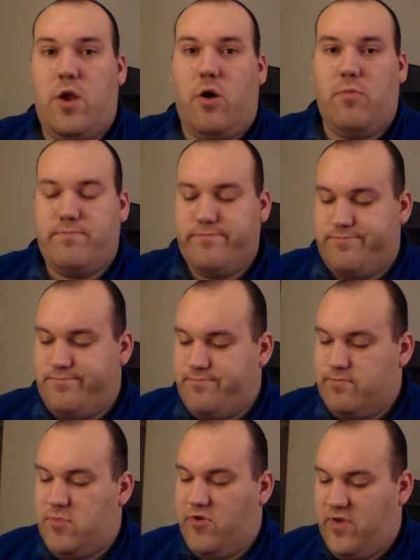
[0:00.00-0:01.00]
Nope.
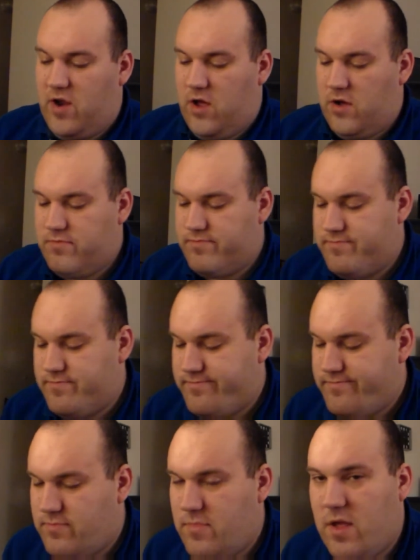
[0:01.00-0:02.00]
Moving along.
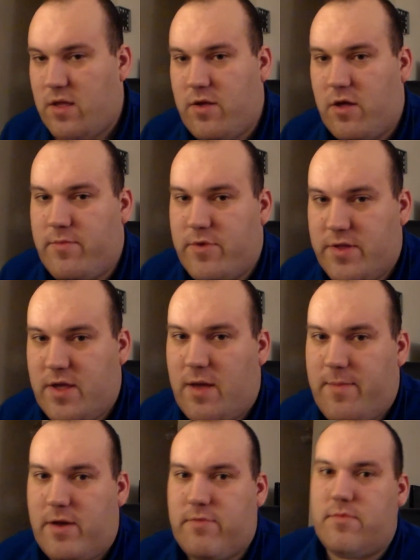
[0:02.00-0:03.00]
That's all I'm going to
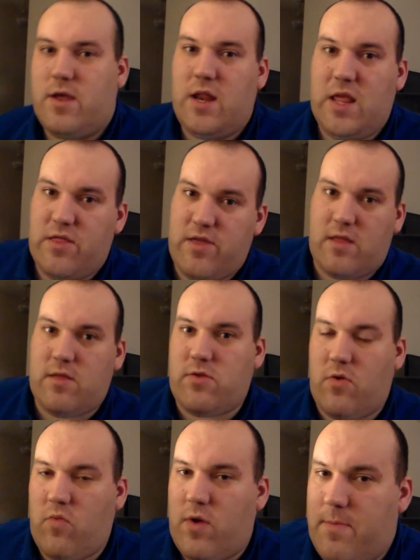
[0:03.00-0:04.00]
say about anything
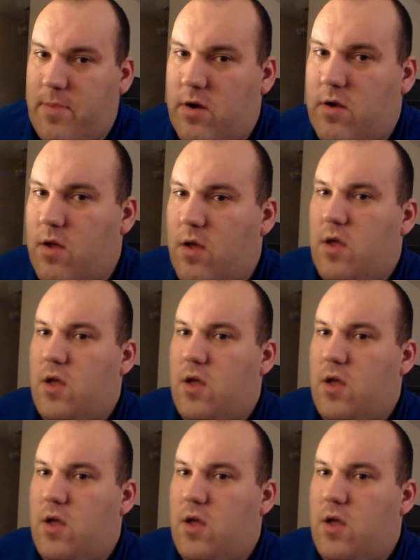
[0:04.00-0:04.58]
that's a ripper.